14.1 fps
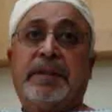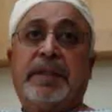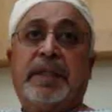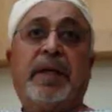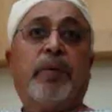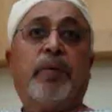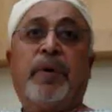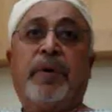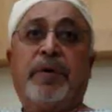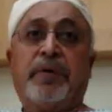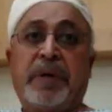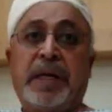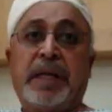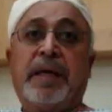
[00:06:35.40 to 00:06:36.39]
And I want to
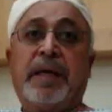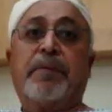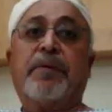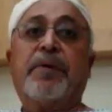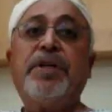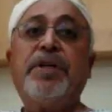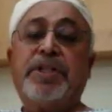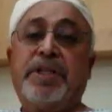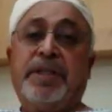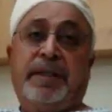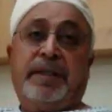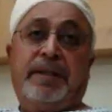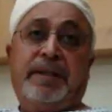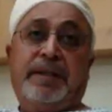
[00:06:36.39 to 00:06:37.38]
really
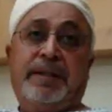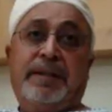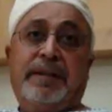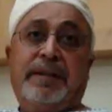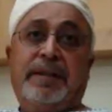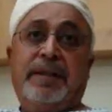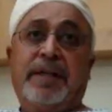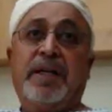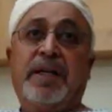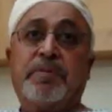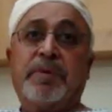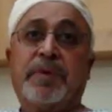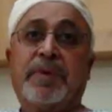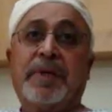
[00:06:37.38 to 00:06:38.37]
appreciate the
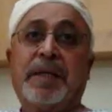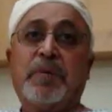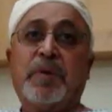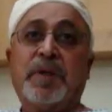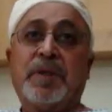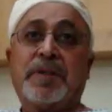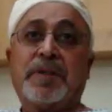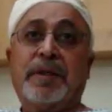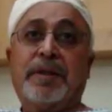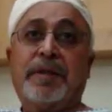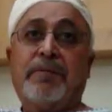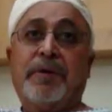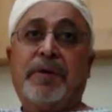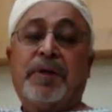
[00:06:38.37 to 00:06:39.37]
hospital
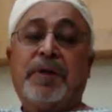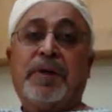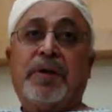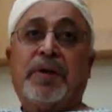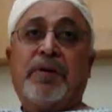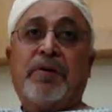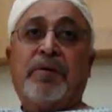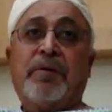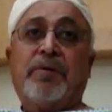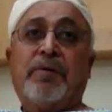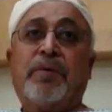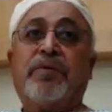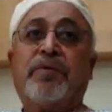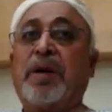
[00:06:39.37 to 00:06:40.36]
administrative
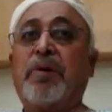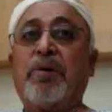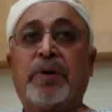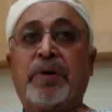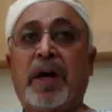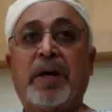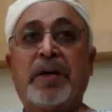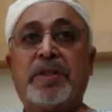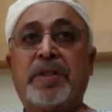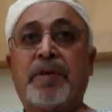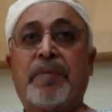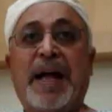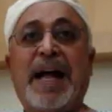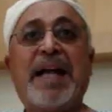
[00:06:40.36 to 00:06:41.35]
for recognize
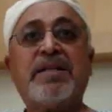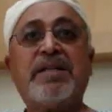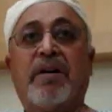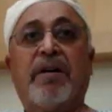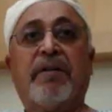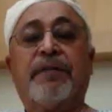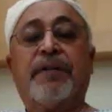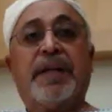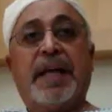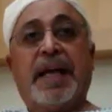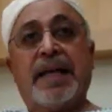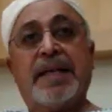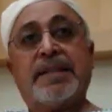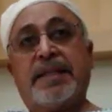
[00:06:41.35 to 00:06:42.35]
them as often
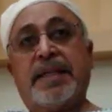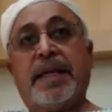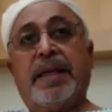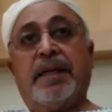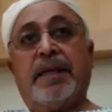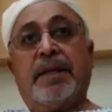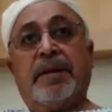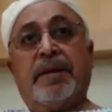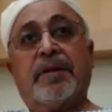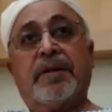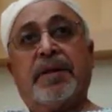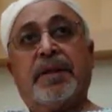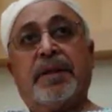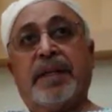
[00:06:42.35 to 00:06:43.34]
as they,
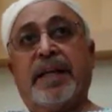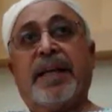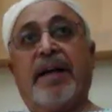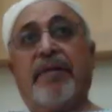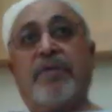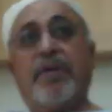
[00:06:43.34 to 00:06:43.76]
they have